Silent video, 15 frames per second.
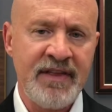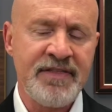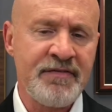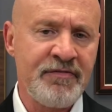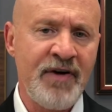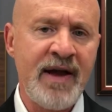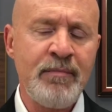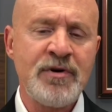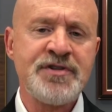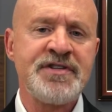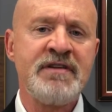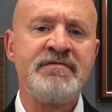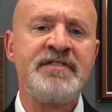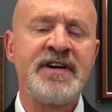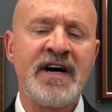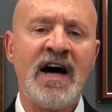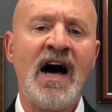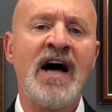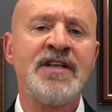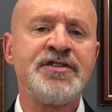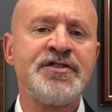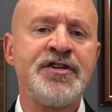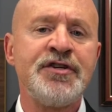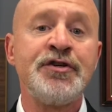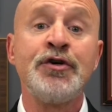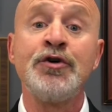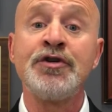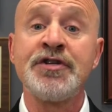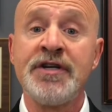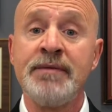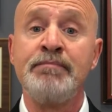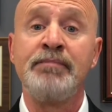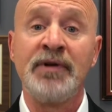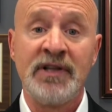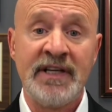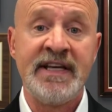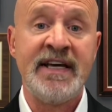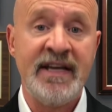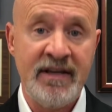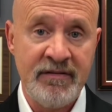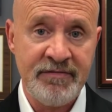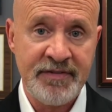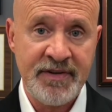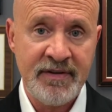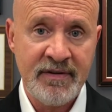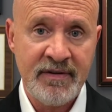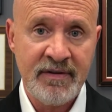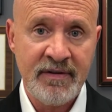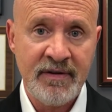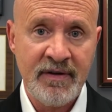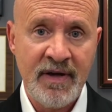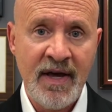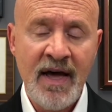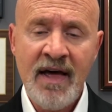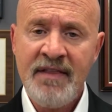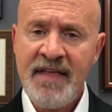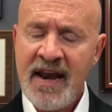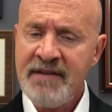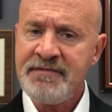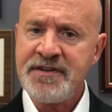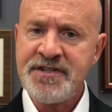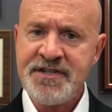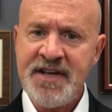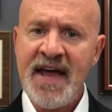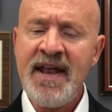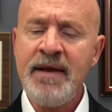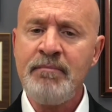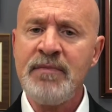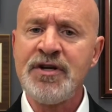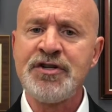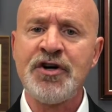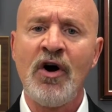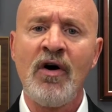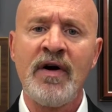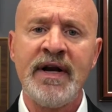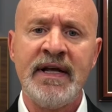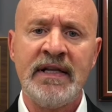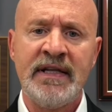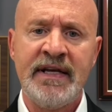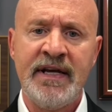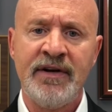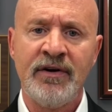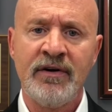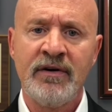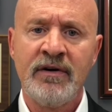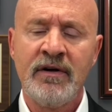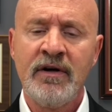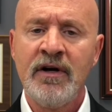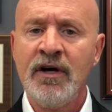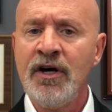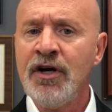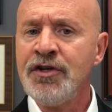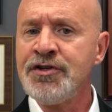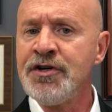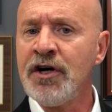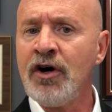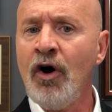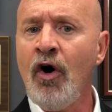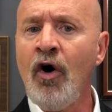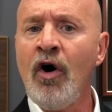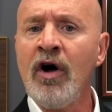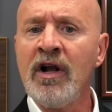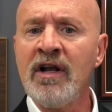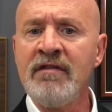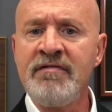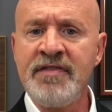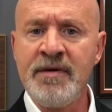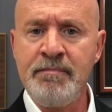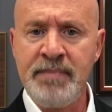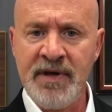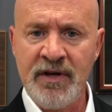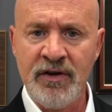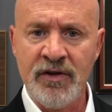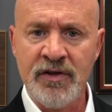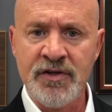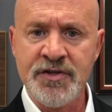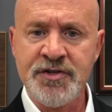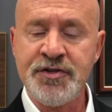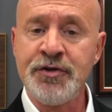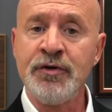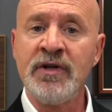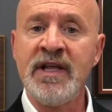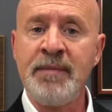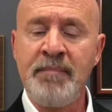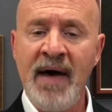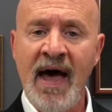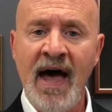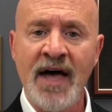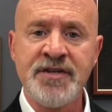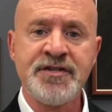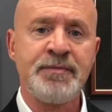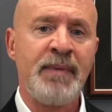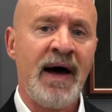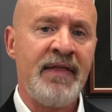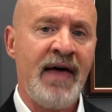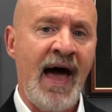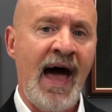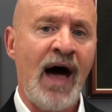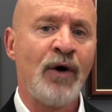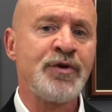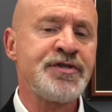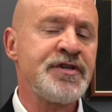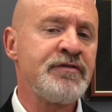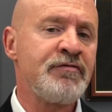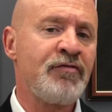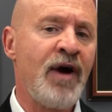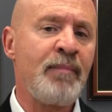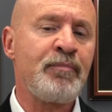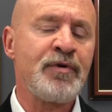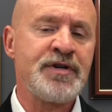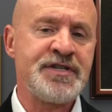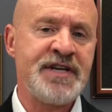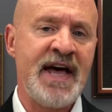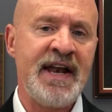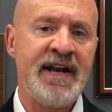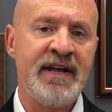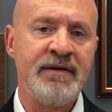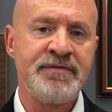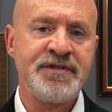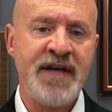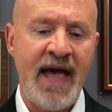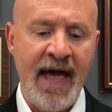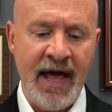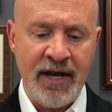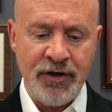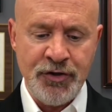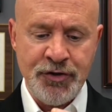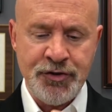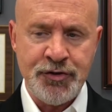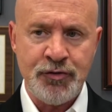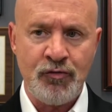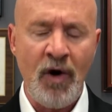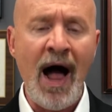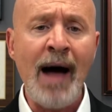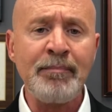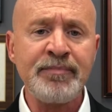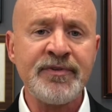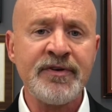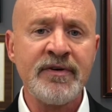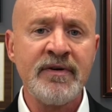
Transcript: the framers of the Constitution believed that if a Senate Majority Leader took all of the bills duly passed by the House of Representatives and dropped